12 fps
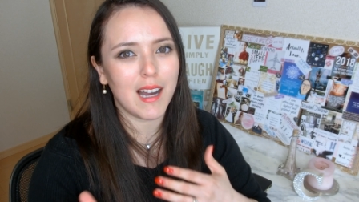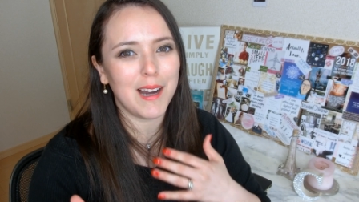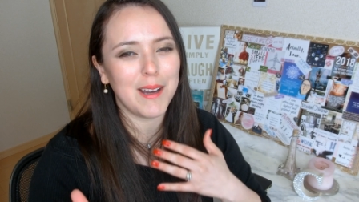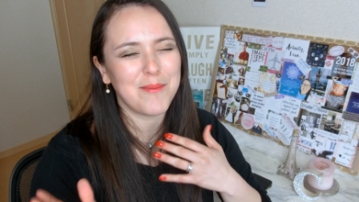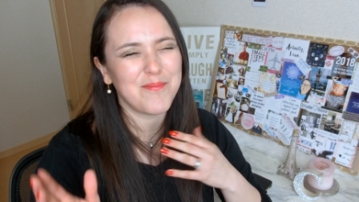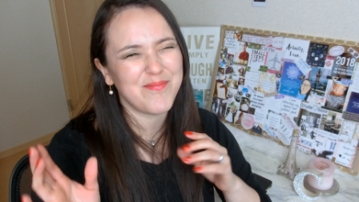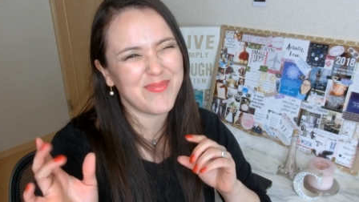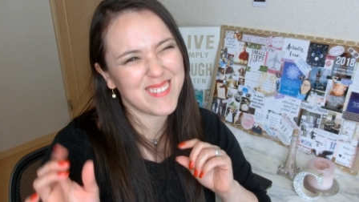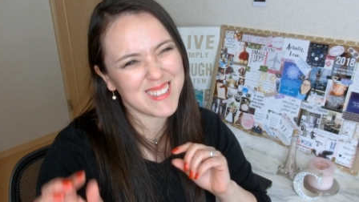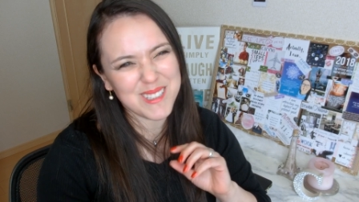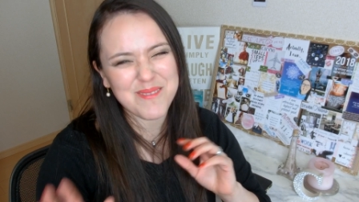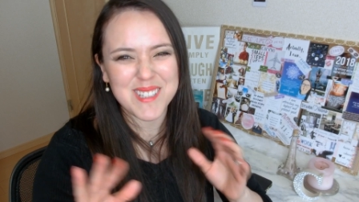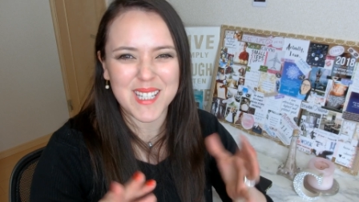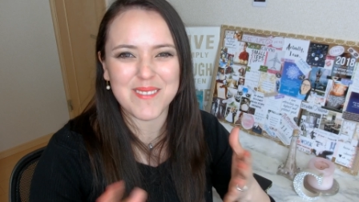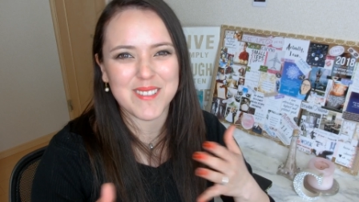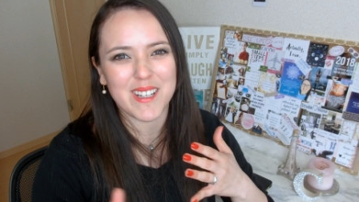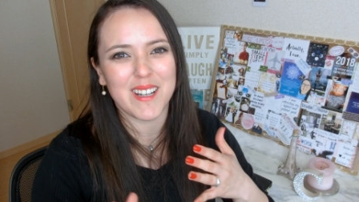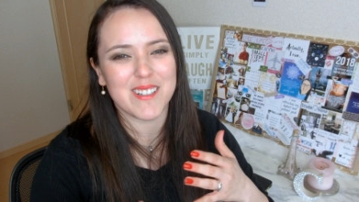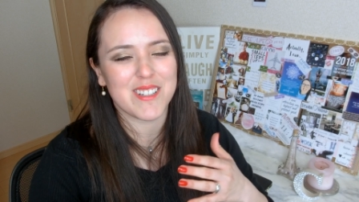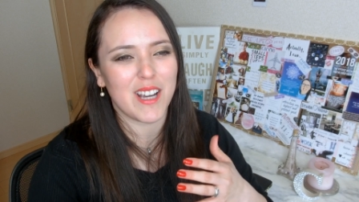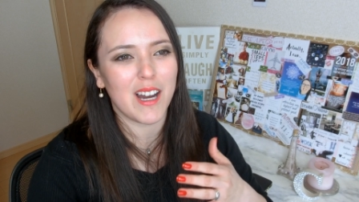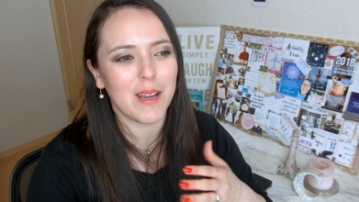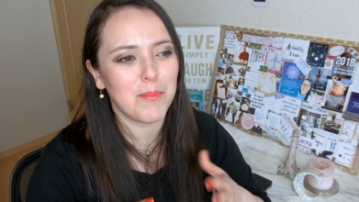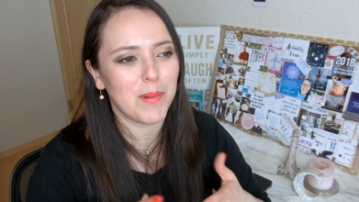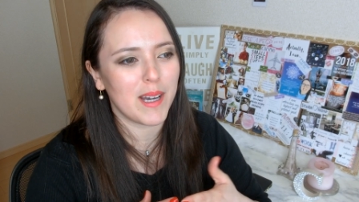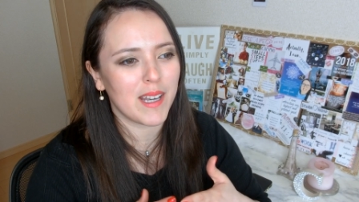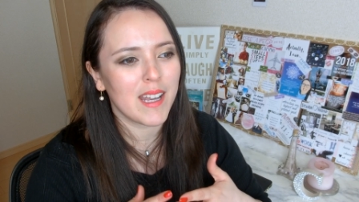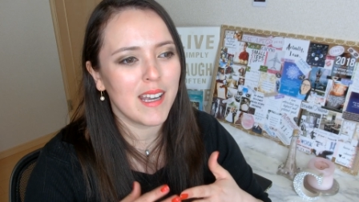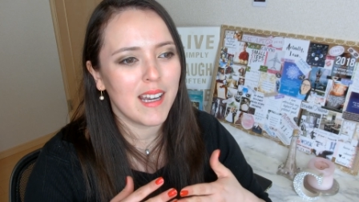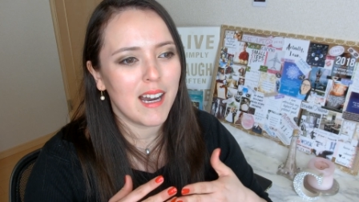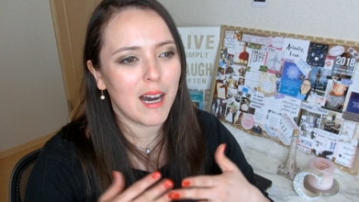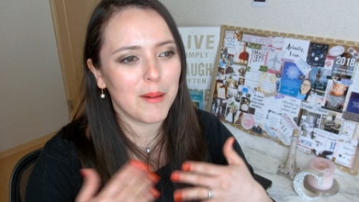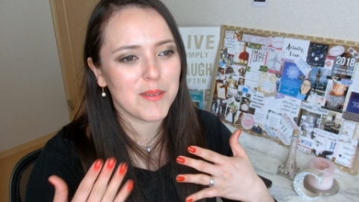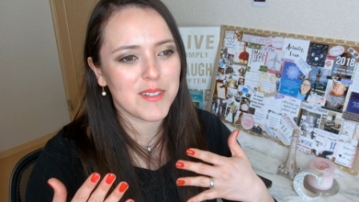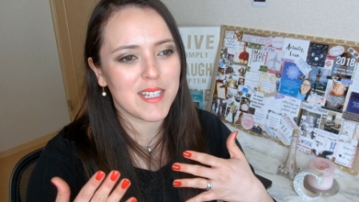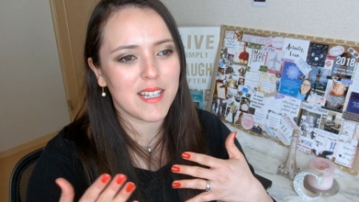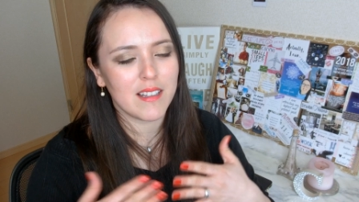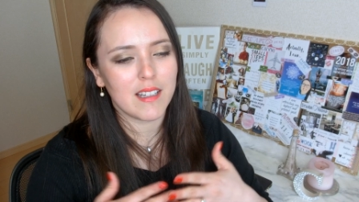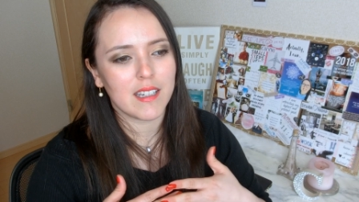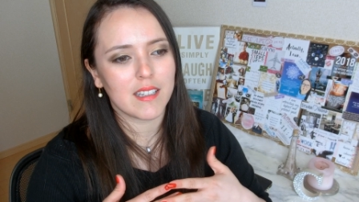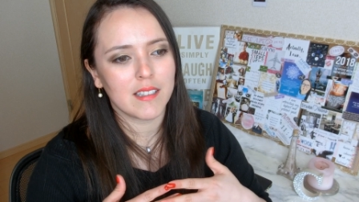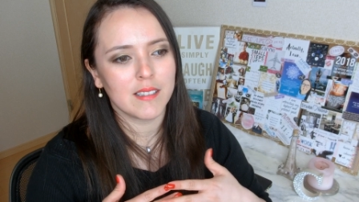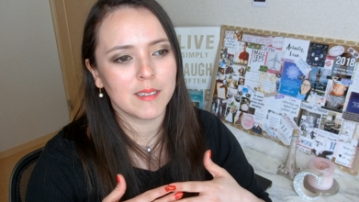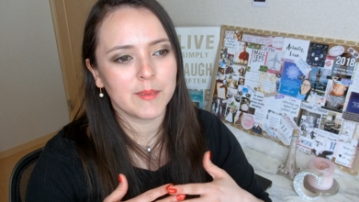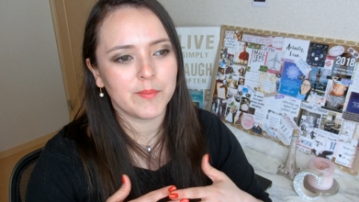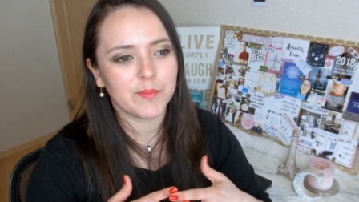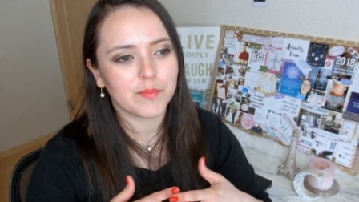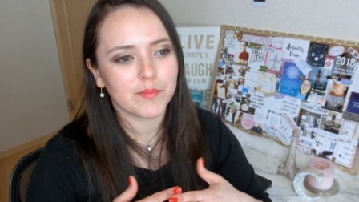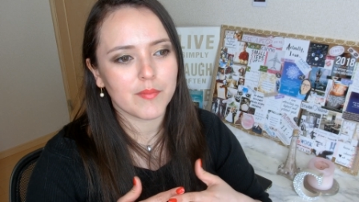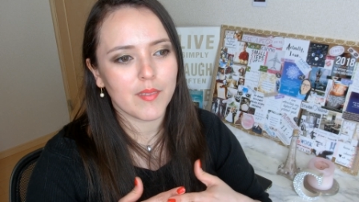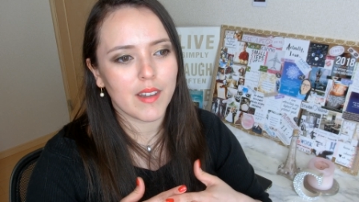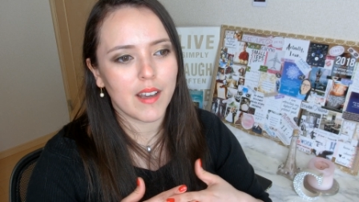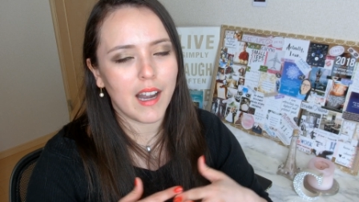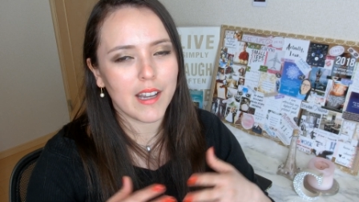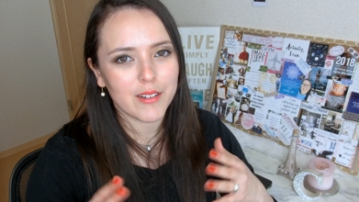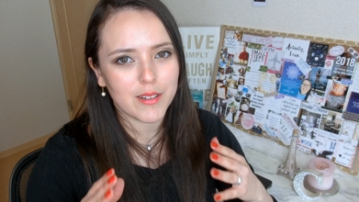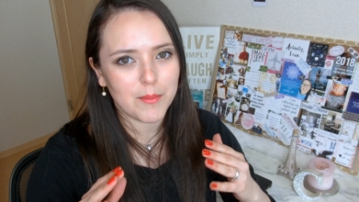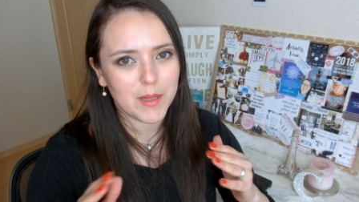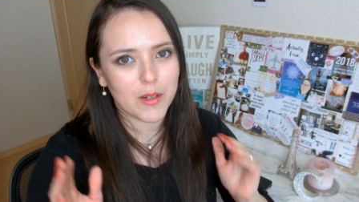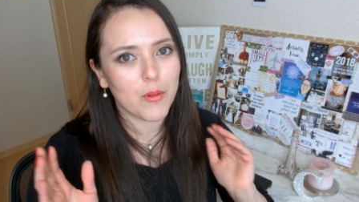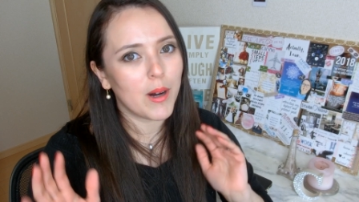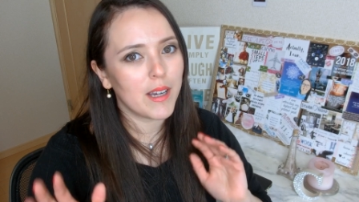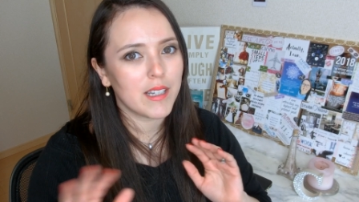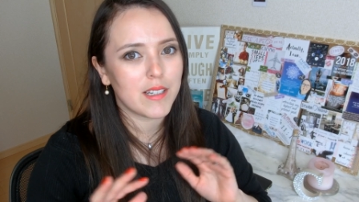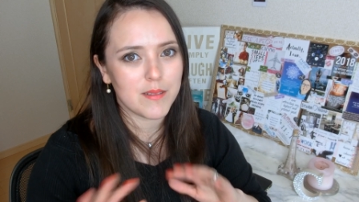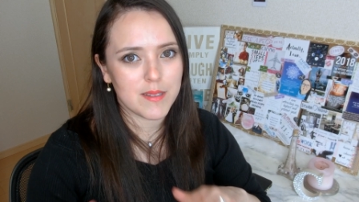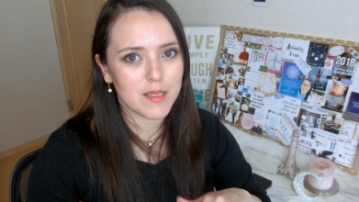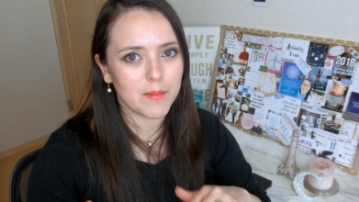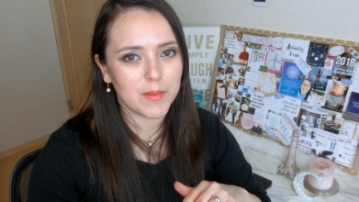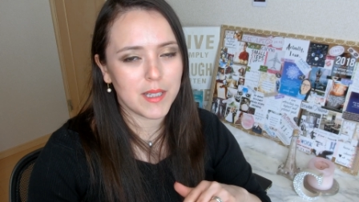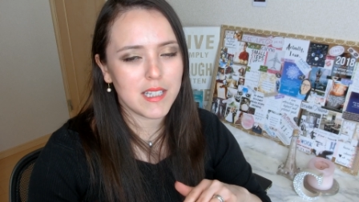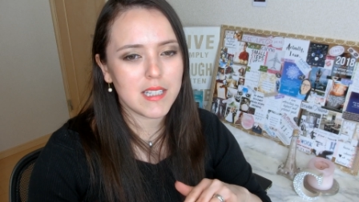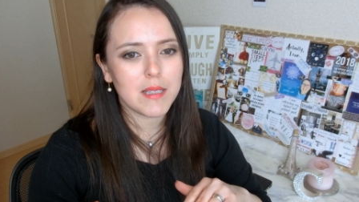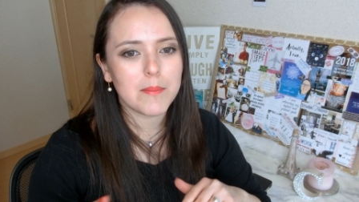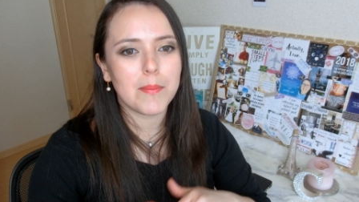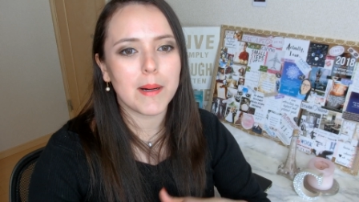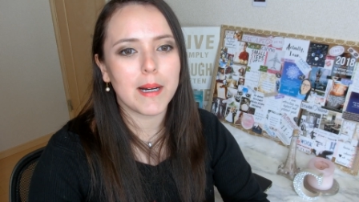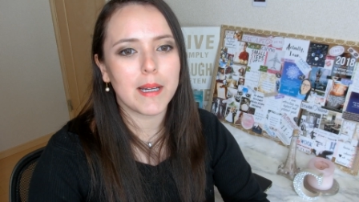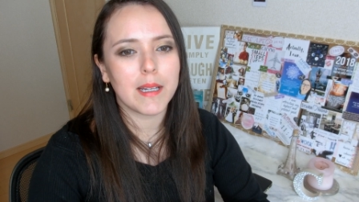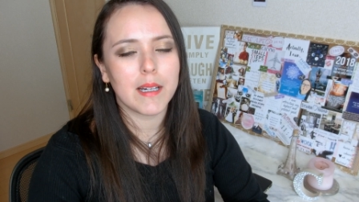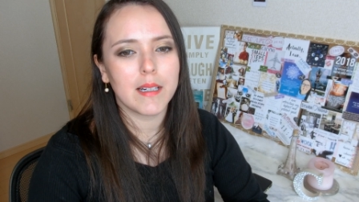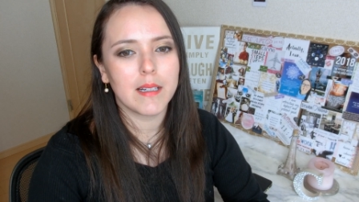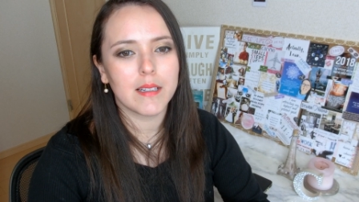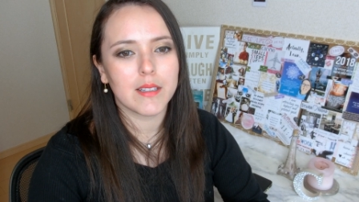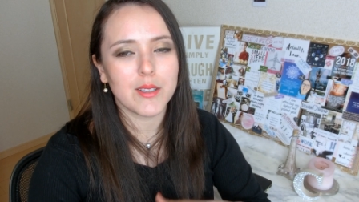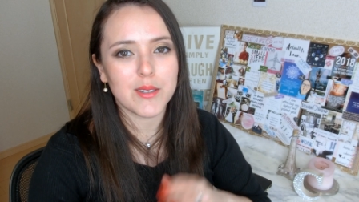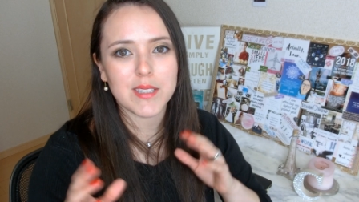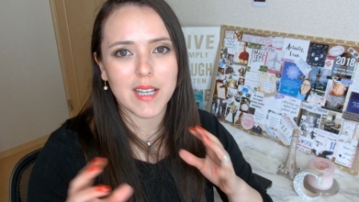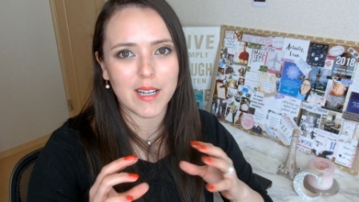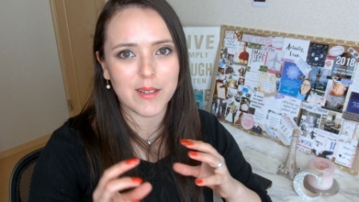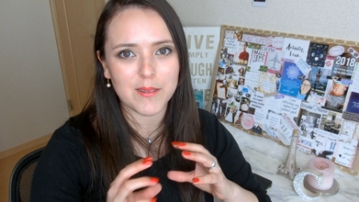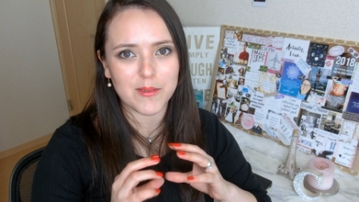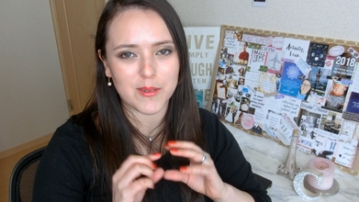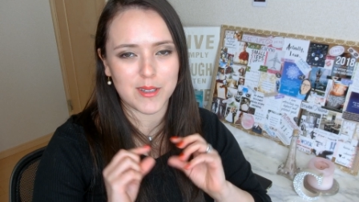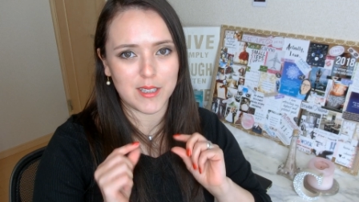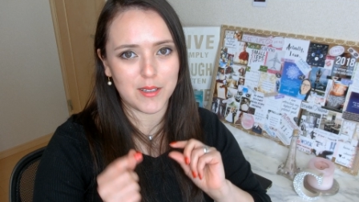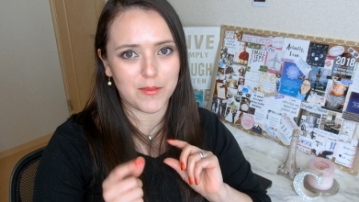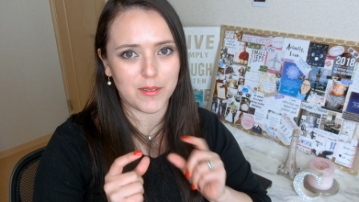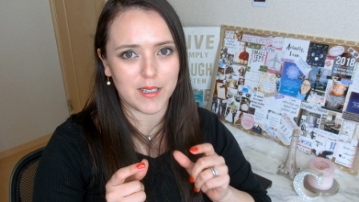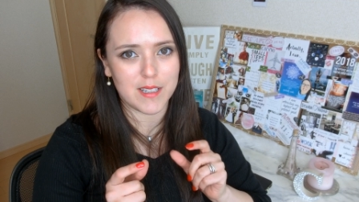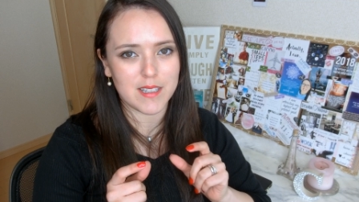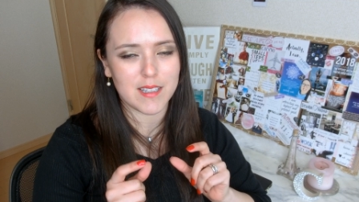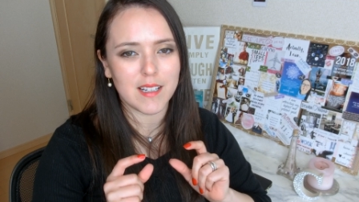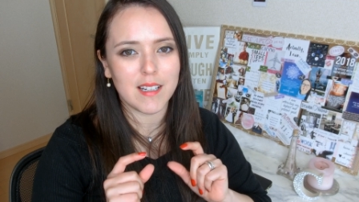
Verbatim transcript: I'm sometimes kind of shy, but I'm not saying like I'm gonna be quiet in some place, but those kind of difference,